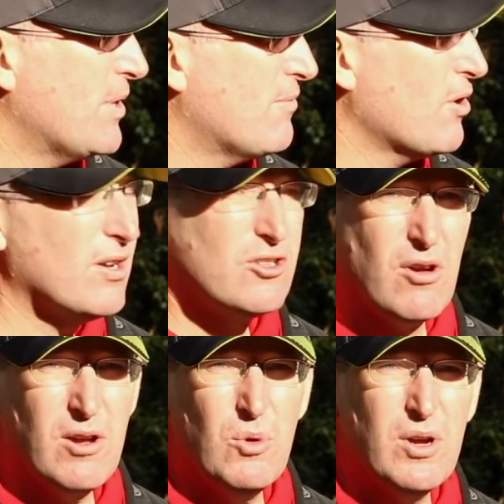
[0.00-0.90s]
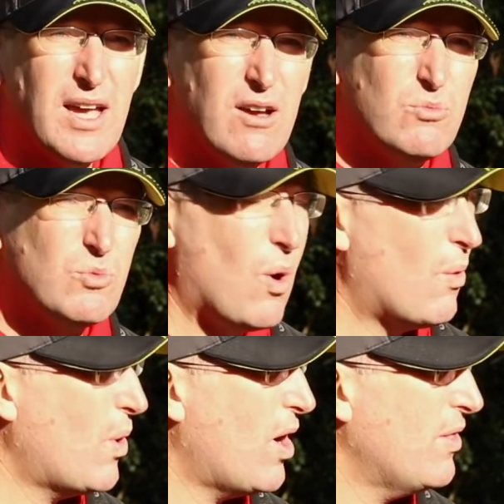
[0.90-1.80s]
You've got to try and work out
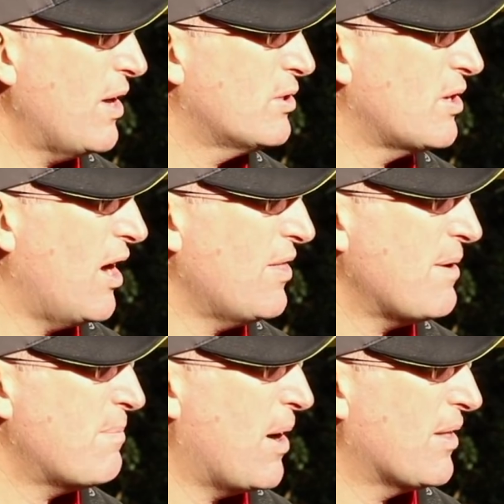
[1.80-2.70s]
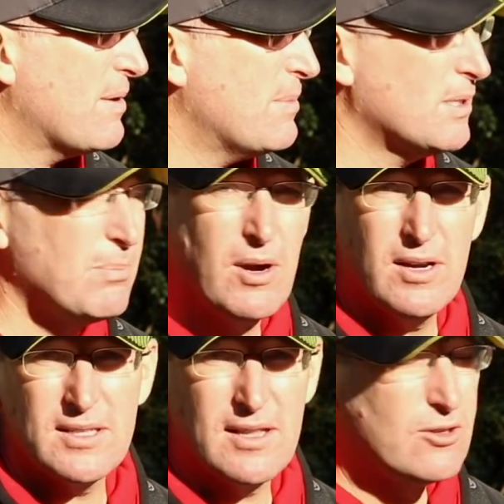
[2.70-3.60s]
what are those. Are they missed
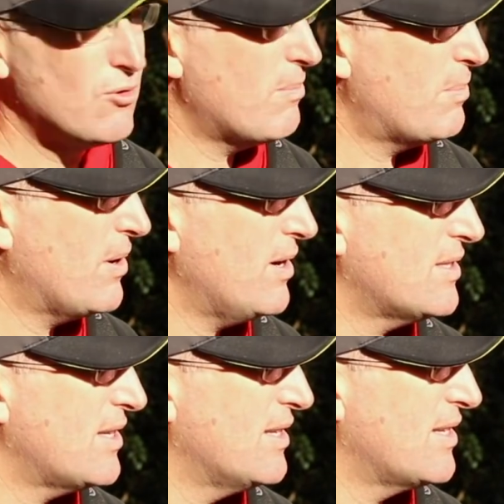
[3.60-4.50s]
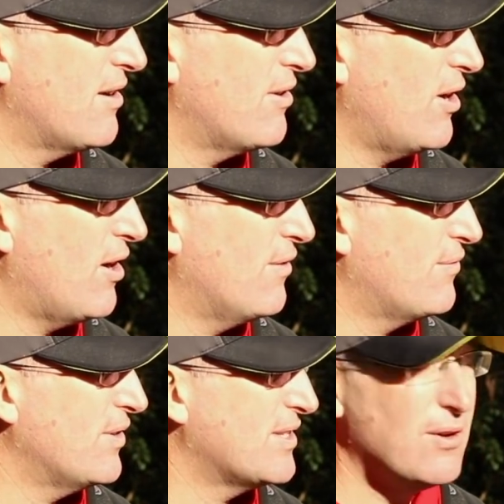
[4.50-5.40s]
bites? Are they drop bites? Is there a lot of
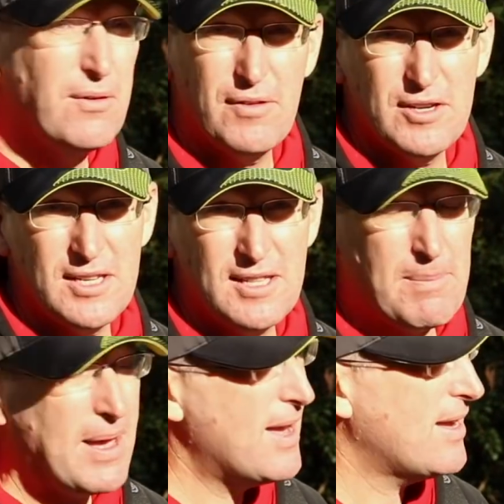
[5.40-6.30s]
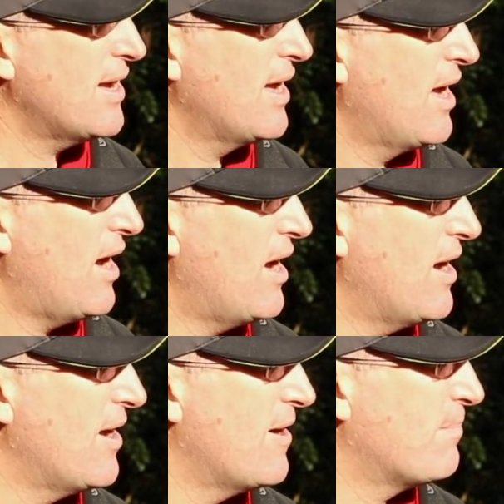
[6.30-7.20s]
silverfish in the peg?
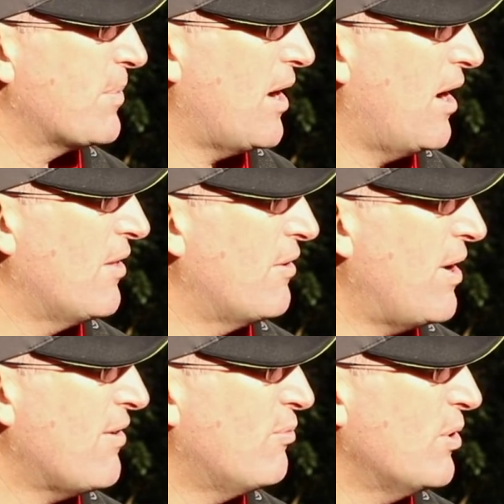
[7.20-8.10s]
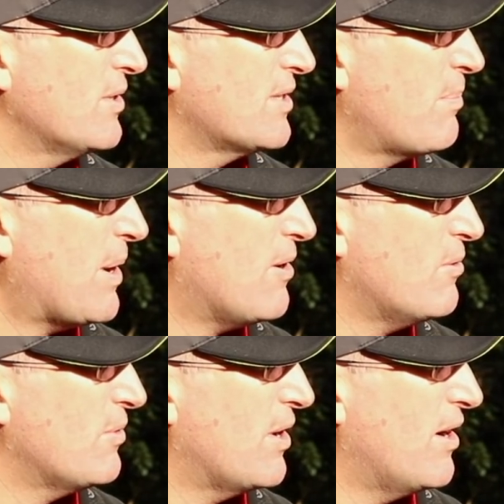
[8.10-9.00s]
Are there F1s
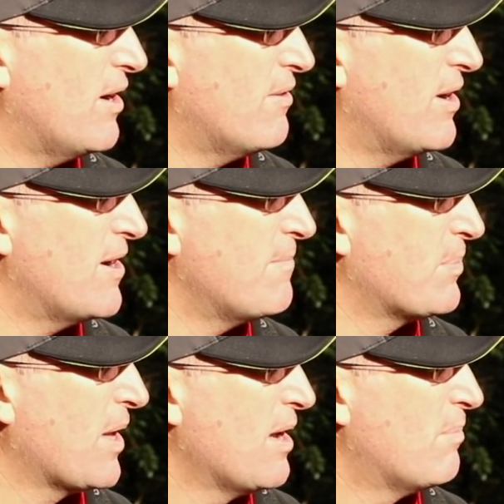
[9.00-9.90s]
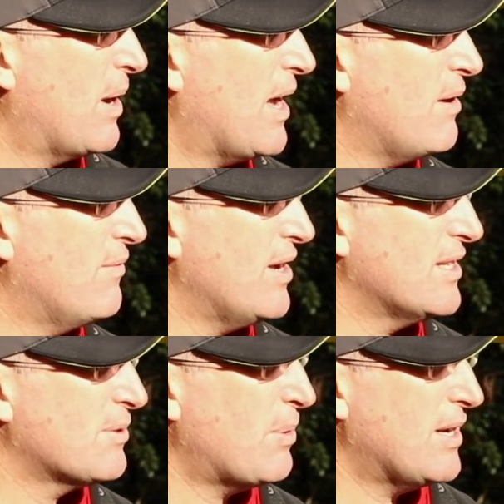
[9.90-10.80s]
about that are playing with it
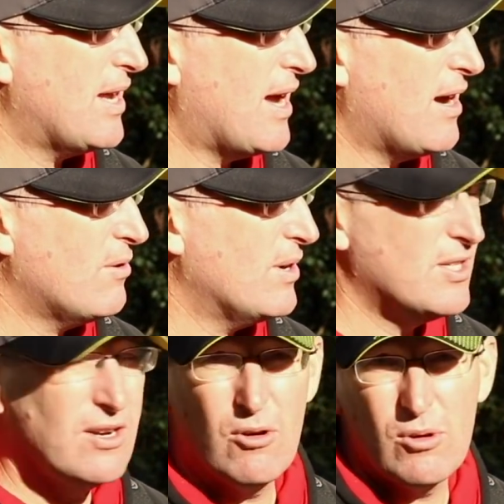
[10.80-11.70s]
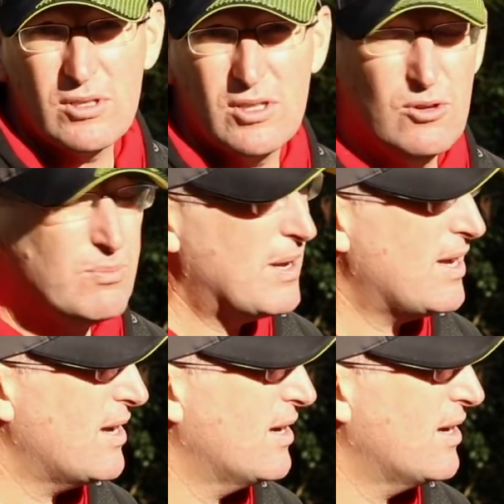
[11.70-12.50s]
and spitting it out? Is your hook too big?